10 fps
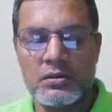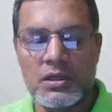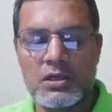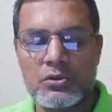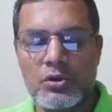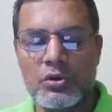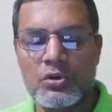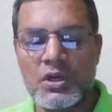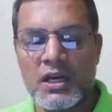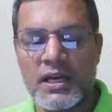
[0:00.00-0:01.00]

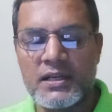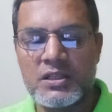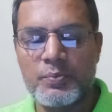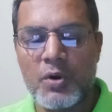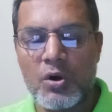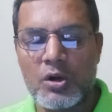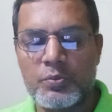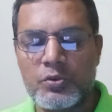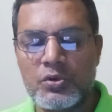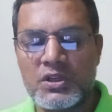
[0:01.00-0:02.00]
Natron has a
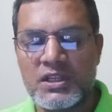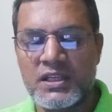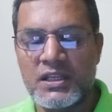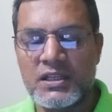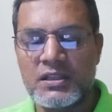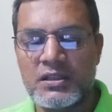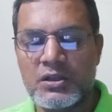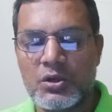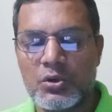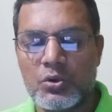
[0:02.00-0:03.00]
powerful keying,
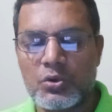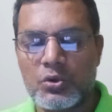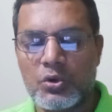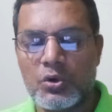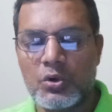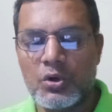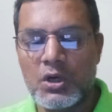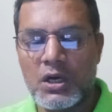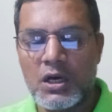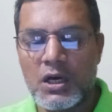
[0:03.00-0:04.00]
roto
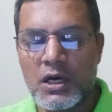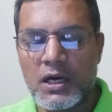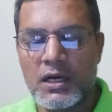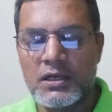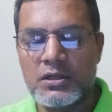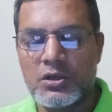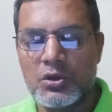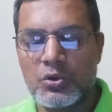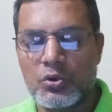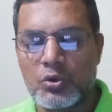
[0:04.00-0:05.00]
and
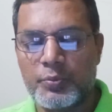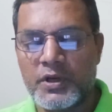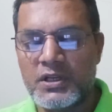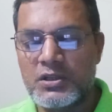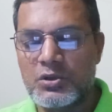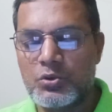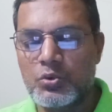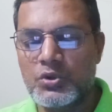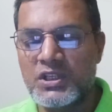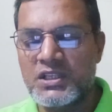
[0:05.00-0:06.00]
rotopane
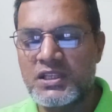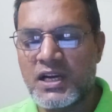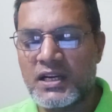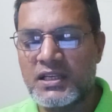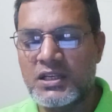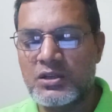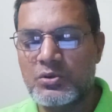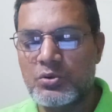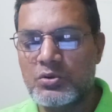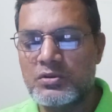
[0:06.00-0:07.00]
2D
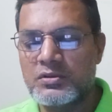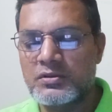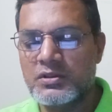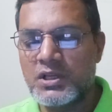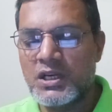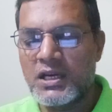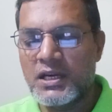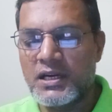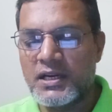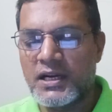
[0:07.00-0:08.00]
tracking tools
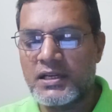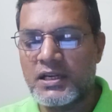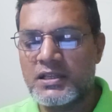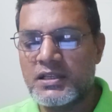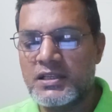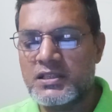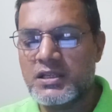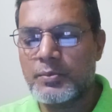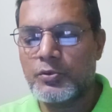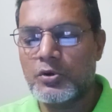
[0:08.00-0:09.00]
that are
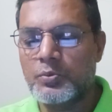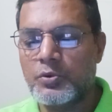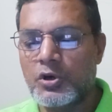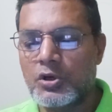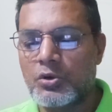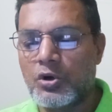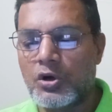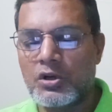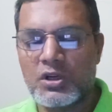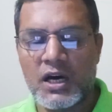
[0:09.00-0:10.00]
staple for
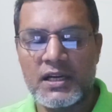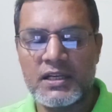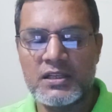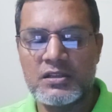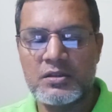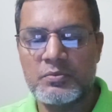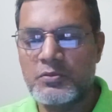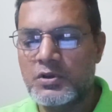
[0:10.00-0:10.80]
all current